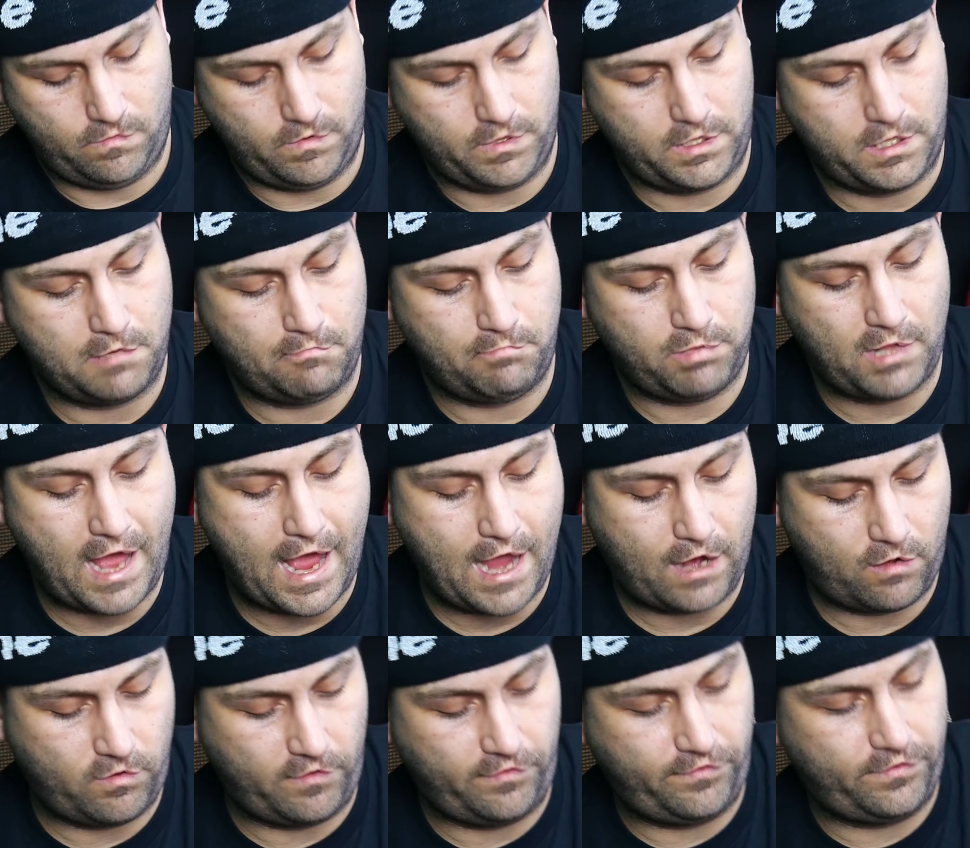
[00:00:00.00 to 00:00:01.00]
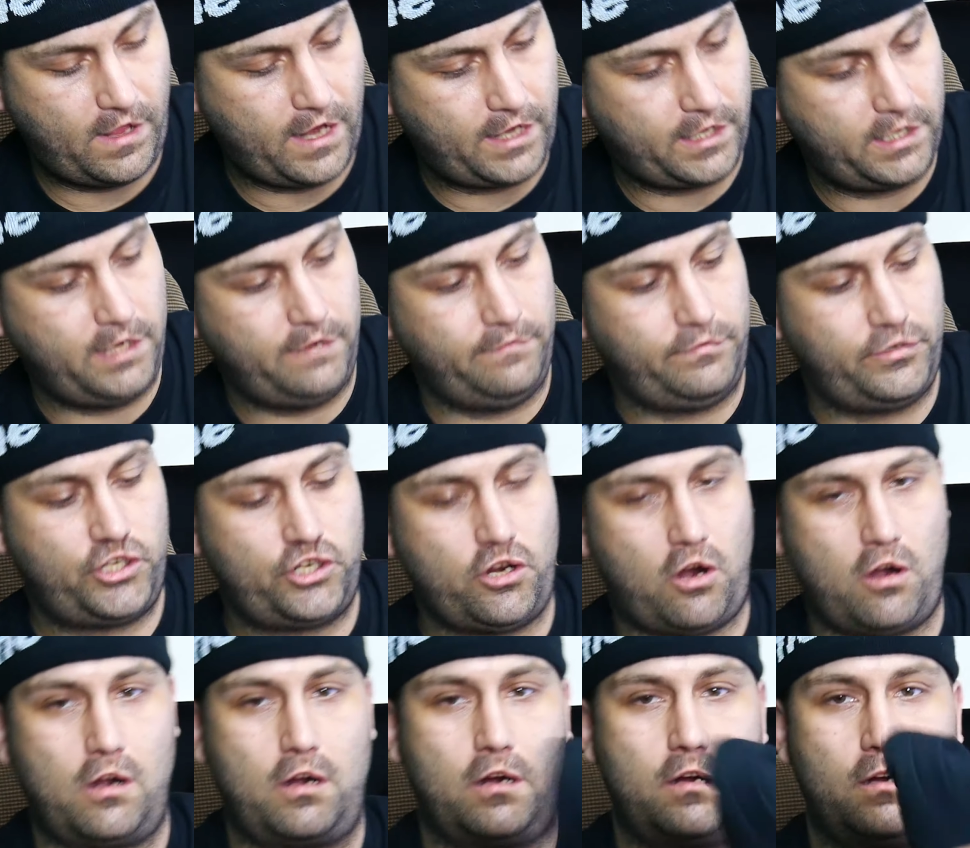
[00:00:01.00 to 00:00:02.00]
with the black reflective
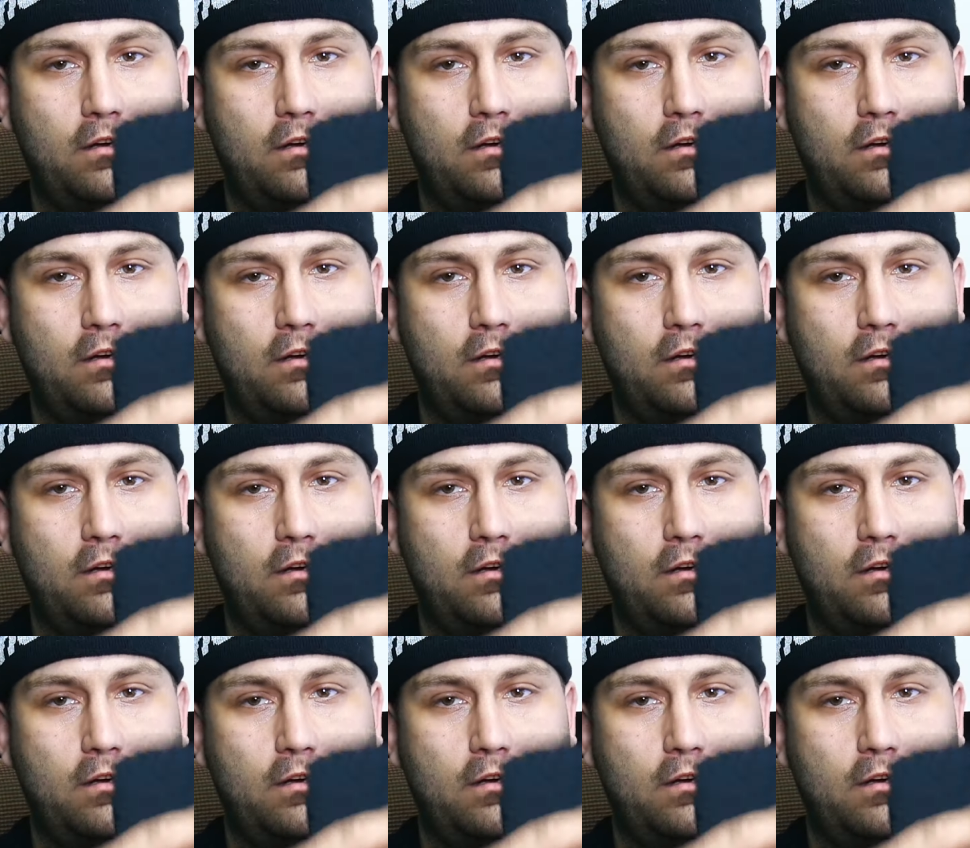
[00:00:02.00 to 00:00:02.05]
shark.